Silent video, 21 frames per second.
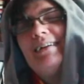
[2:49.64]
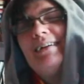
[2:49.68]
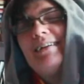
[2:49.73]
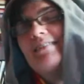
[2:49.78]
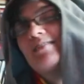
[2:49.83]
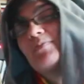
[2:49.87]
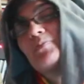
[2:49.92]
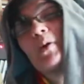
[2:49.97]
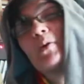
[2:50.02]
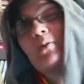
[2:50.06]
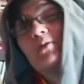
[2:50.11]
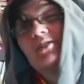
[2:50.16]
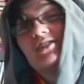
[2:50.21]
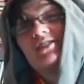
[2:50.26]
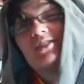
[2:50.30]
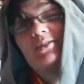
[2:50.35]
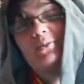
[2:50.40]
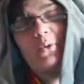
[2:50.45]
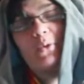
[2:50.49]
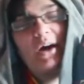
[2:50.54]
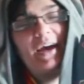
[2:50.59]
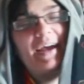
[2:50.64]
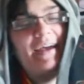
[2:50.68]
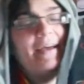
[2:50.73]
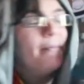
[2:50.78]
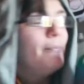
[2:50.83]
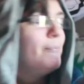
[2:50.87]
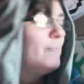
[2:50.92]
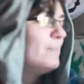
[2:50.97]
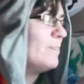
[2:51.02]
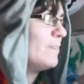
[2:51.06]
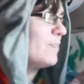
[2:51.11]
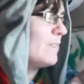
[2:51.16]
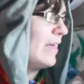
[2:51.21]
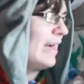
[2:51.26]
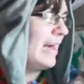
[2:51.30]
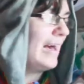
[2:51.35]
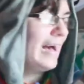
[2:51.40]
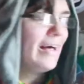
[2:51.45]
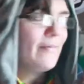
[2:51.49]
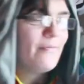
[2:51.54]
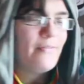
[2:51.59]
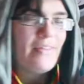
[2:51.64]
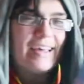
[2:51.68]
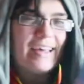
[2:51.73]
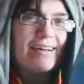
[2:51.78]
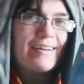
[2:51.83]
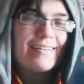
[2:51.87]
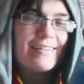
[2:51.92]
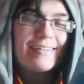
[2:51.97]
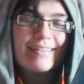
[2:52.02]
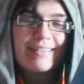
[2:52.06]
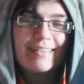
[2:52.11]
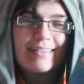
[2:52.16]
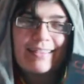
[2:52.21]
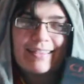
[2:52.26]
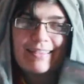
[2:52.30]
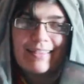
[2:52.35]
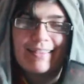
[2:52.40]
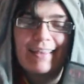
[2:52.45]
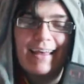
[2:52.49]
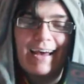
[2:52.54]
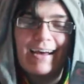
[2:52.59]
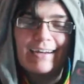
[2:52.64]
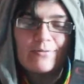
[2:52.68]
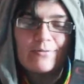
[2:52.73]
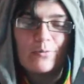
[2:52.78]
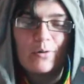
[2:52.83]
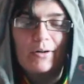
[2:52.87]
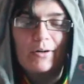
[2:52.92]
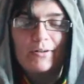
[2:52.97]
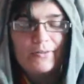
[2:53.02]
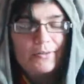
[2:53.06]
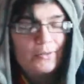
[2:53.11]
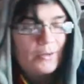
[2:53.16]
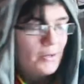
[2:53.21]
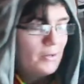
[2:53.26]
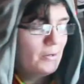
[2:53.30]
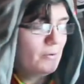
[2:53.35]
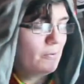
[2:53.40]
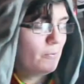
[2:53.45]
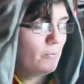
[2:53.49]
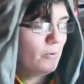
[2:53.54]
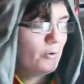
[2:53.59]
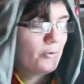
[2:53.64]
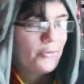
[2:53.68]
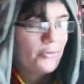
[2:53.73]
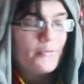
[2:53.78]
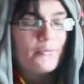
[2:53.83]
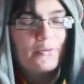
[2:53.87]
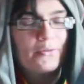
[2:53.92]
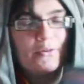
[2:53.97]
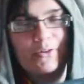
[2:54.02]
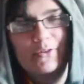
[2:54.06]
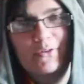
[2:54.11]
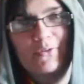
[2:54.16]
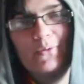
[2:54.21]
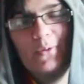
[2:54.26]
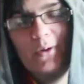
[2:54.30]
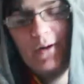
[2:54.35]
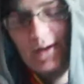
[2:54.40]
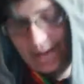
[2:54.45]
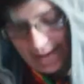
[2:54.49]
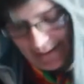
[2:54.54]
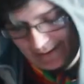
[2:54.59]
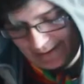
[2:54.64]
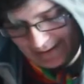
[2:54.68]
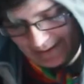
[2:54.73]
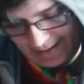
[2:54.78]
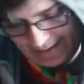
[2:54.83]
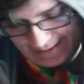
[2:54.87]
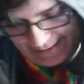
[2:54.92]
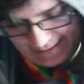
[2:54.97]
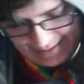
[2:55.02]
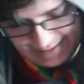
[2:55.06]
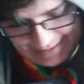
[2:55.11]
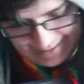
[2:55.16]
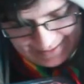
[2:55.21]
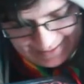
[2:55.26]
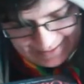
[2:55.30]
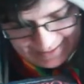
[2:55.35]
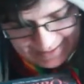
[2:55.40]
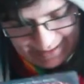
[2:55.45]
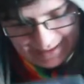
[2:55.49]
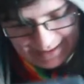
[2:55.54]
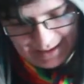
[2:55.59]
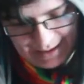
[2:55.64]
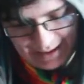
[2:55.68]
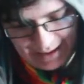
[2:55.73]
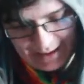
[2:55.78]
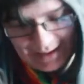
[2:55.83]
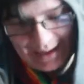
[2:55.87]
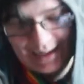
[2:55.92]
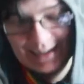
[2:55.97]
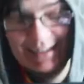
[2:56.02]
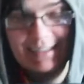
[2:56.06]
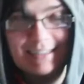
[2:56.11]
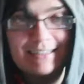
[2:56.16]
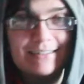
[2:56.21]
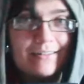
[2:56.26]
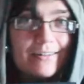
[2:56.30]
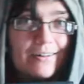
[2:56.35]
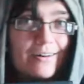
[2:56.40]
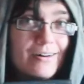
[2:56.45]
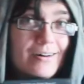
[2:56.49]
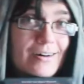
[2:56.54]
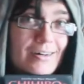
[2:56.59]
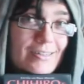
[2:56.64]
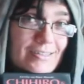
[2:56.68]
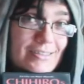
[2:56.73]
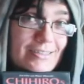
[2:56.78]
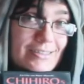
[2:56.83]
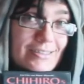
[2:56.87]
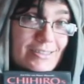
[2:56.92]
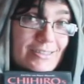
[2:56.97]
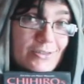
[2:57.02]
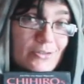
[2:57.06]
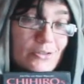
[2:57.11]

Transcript: Spirited Away. I think that one was the first one. I like it a lot. The